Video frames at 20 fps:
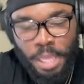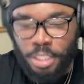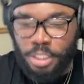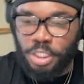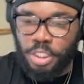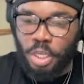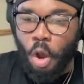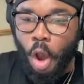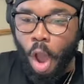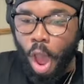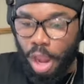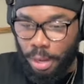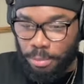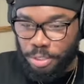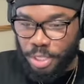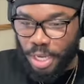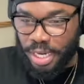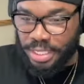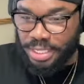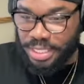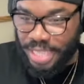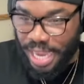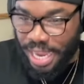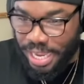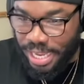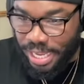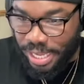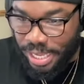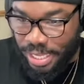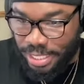So all I'm trying to
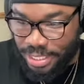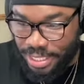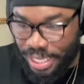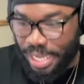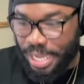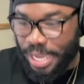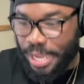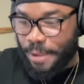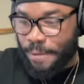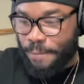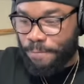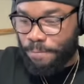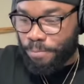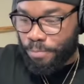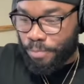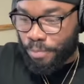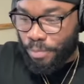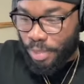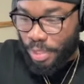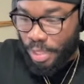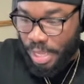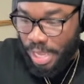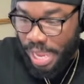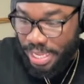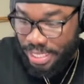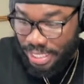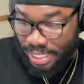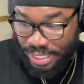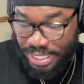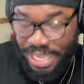say is
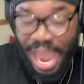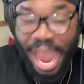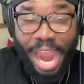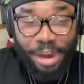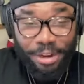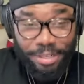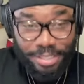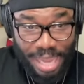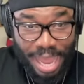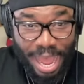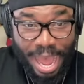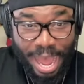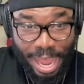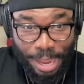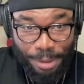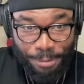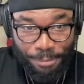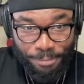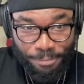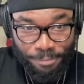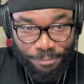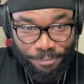his entire time,